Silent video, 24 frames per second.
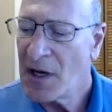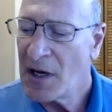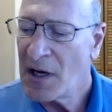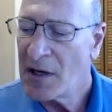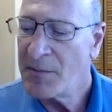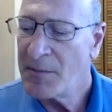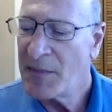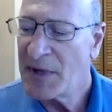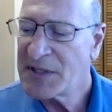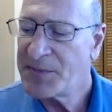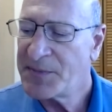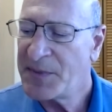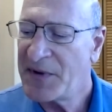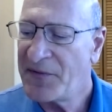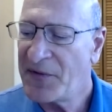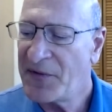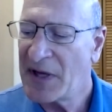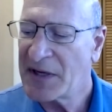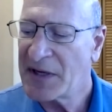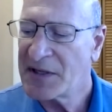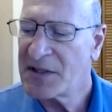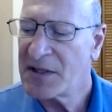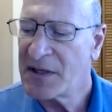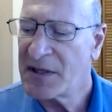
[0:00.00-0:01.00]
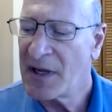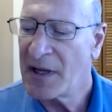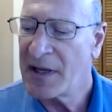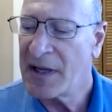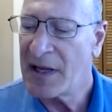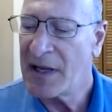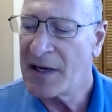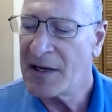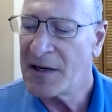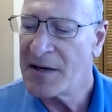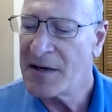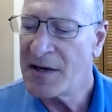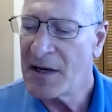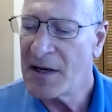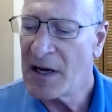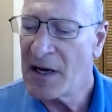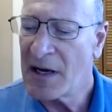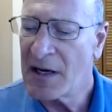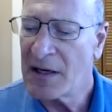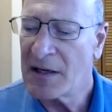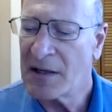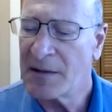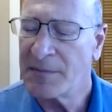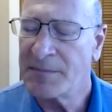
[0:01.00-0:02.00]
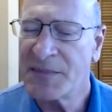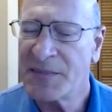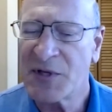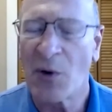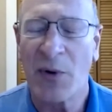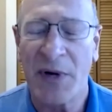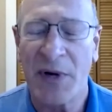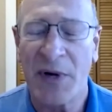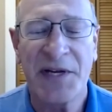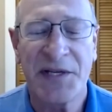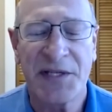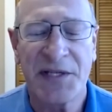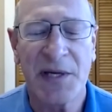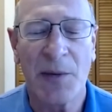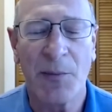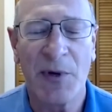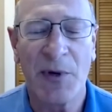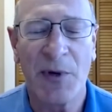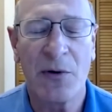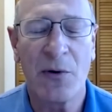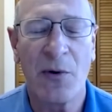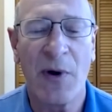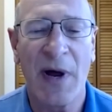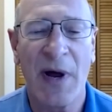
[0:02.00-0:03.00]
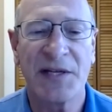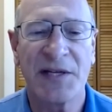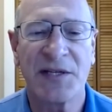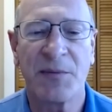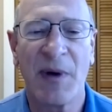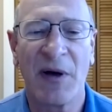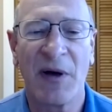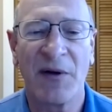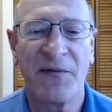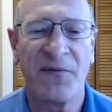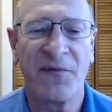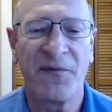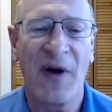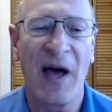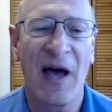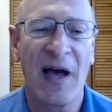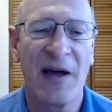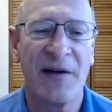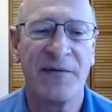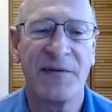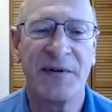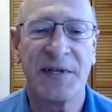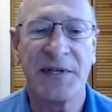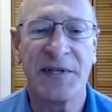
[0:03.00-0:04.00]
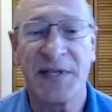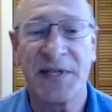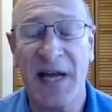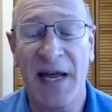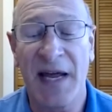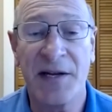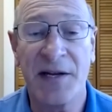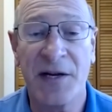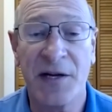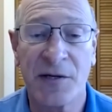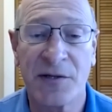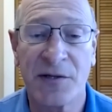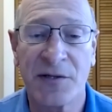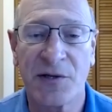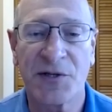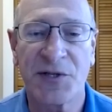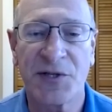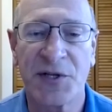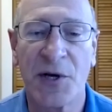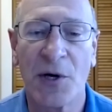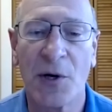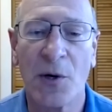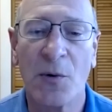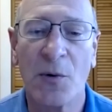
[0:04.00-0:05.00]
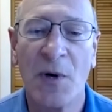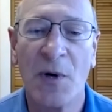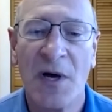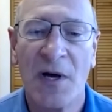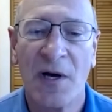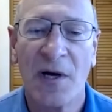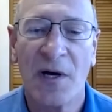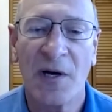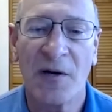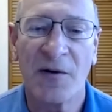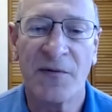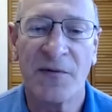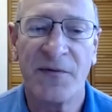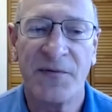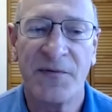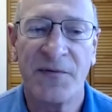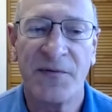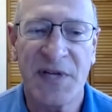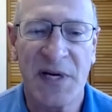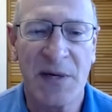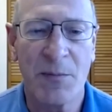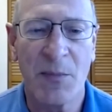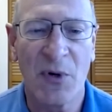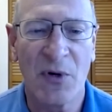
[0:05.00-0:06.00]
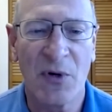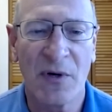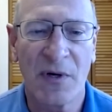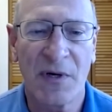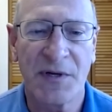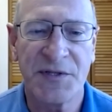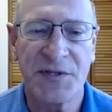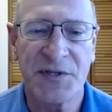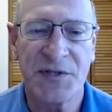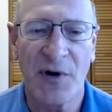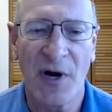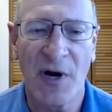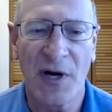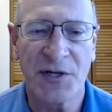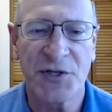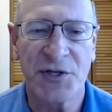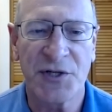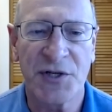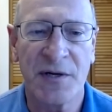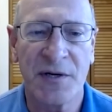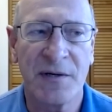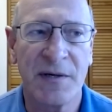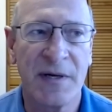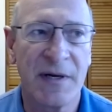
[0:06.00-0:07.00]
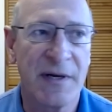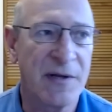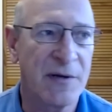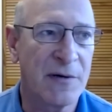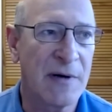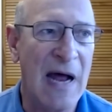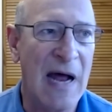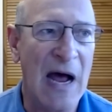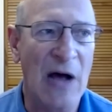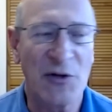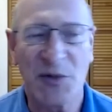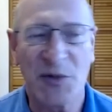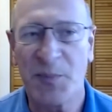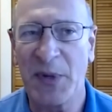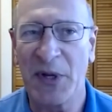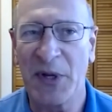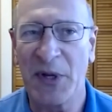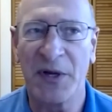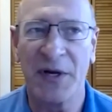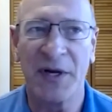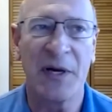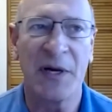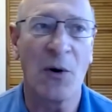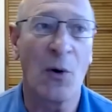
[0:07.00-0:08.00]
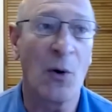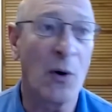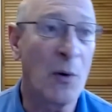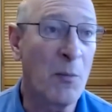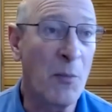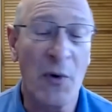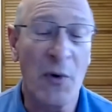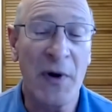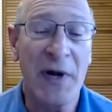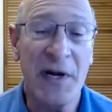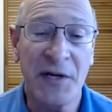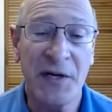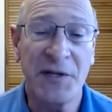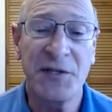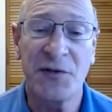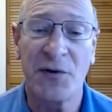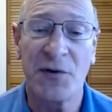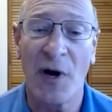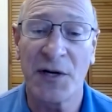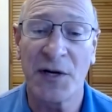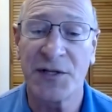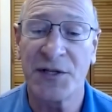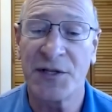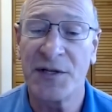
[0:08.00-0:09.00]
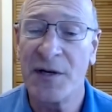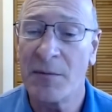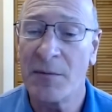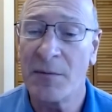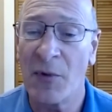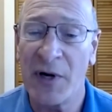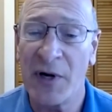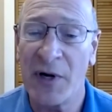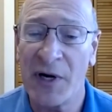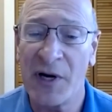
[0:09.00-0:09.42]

Must be flexible, and so we need someone who has about 5 to 10 years or so of timber construction, either house building or marine construction, marine